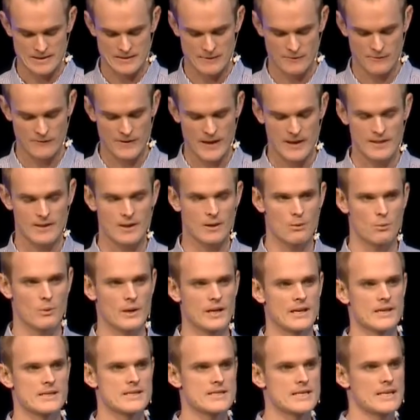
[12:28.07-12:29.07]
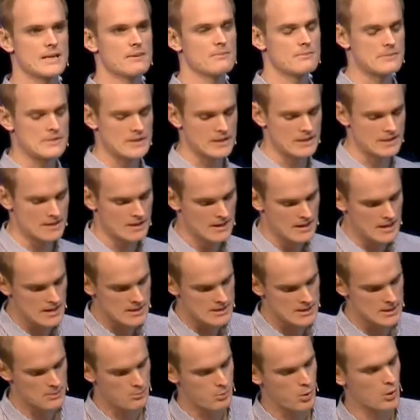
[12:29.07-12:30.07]
The fact that we are tempted
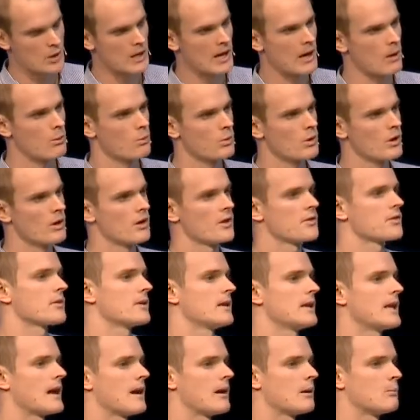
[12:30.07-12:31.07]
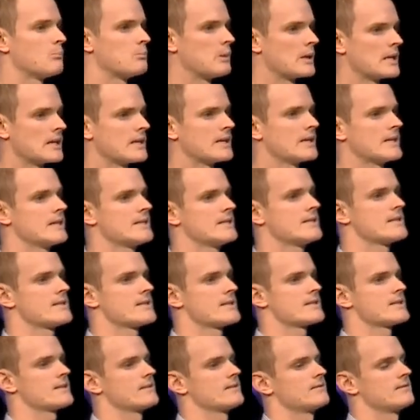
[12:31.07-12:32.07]
to put our worth in our
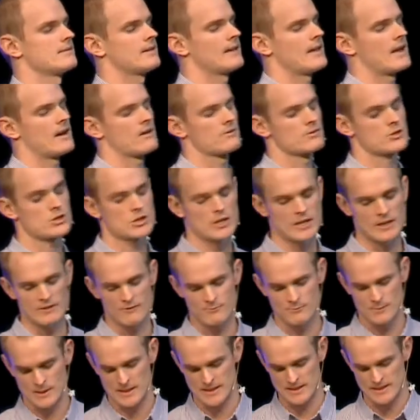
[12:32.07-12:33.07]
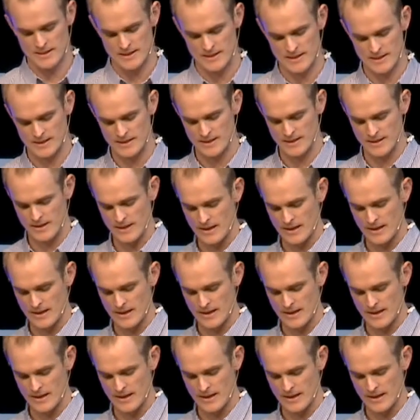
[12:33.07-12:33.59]
abilities, our achievements,